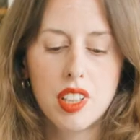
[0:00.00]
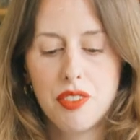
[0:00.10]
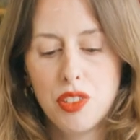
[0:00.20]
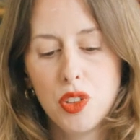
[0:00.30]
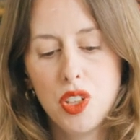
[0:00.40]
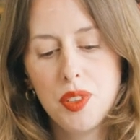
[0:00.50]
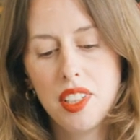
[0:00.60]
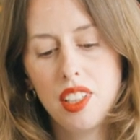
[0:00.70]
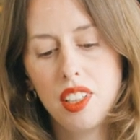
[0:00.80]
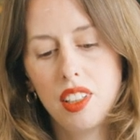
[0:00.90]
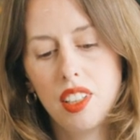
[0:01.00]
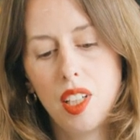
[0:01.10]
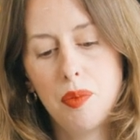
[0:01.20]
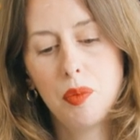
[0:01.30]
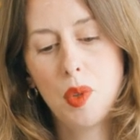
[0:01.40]
If you're using
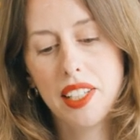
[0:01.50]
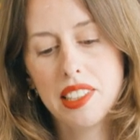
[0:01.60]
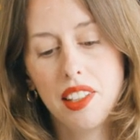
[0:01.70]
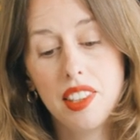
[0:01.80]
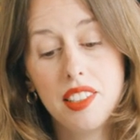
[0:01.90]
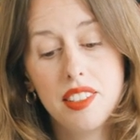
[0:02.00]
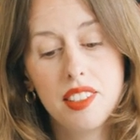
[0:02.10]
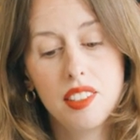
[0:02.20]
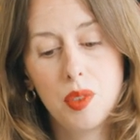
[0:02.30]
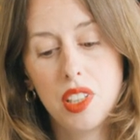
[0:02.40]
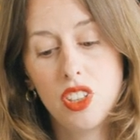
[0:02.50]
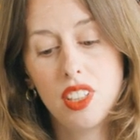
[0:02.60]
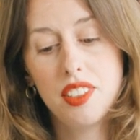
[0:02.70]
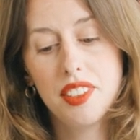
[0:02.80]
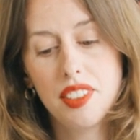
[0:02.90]
wax like this, which
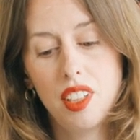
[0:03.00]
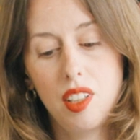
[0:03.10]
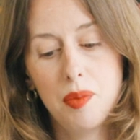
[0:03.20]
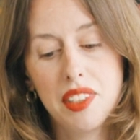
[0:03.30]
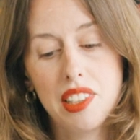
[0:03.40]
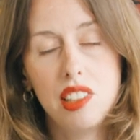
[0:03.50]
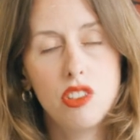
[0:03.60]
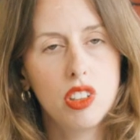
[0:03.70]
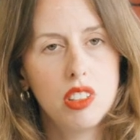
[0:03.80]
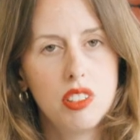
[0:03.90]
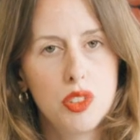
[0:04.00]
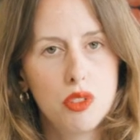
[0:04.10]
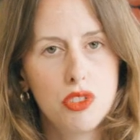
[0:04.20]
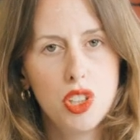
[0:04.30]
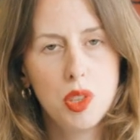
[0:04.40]
is a cylindrical sort
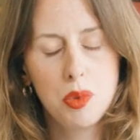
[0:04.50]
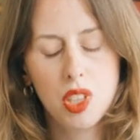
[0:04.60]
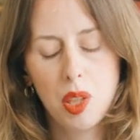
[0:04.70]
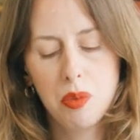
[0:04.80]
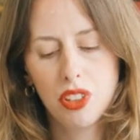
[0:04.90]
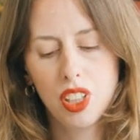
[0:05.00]
of tube shape for a